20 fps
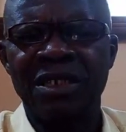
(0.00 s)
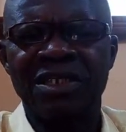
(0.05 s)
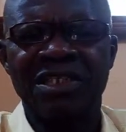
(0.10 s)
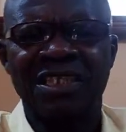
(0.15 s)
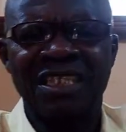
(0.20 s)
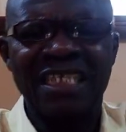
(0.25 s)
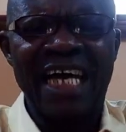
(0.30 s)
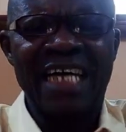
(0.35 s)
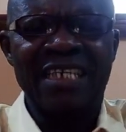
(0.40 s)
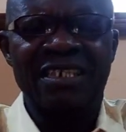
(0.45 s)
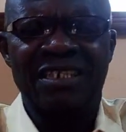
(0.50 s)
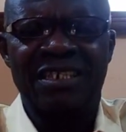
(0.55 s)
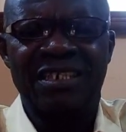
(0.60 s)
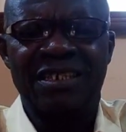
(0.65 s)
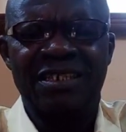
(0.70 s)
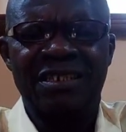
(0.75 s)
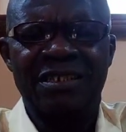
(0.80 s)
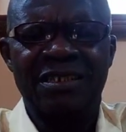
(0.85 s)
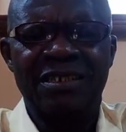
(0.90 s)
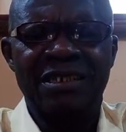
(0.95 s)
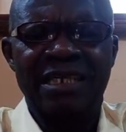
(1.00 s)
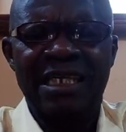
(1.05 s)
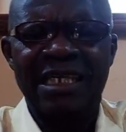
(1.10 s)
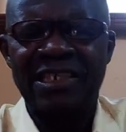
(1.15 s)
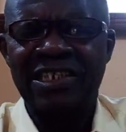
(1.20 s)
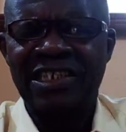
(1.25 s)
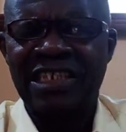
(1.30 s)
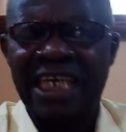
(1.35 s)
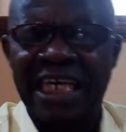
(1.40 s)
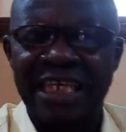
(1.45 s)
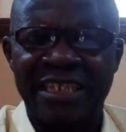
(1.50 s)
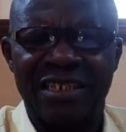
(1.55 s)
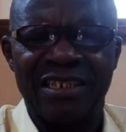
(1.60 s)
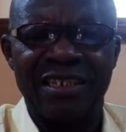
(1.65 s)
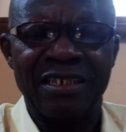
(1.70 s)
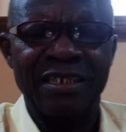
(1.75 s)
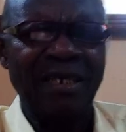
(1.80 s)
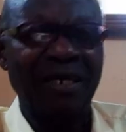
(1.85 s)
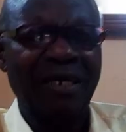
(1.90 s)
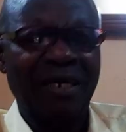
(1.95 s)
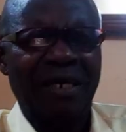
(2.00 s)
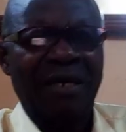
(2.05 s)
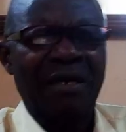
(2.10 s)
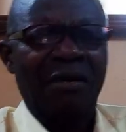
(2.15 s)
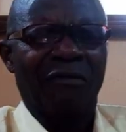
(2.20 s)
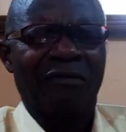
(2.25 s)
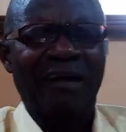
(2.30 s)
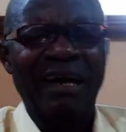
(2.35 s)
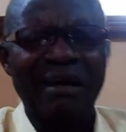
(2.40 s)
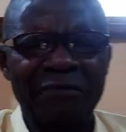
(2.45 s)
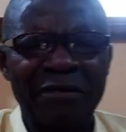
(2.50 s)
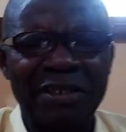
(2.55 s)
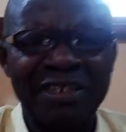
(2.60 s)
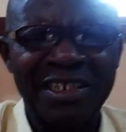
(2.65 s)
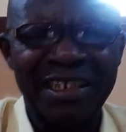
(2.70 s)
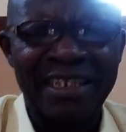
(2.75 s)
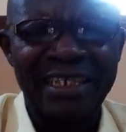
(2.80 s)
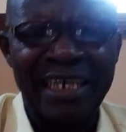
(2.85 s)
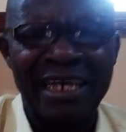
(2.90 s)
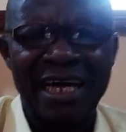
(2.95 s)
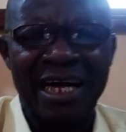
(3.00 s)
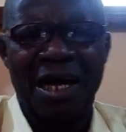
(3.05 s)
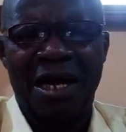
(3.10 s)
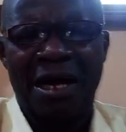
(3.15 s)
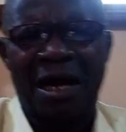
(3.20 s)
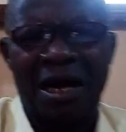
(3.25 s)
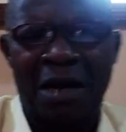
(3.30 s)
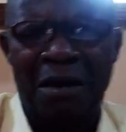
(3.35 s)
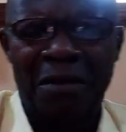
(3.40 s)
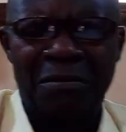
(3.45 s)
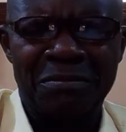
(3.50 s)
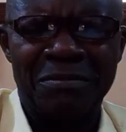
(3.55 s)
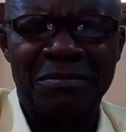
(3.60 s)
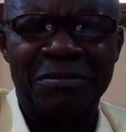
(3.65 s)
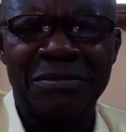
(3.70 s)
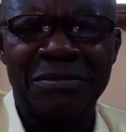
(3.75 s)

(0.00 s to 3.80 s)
stand, sit. When we say come,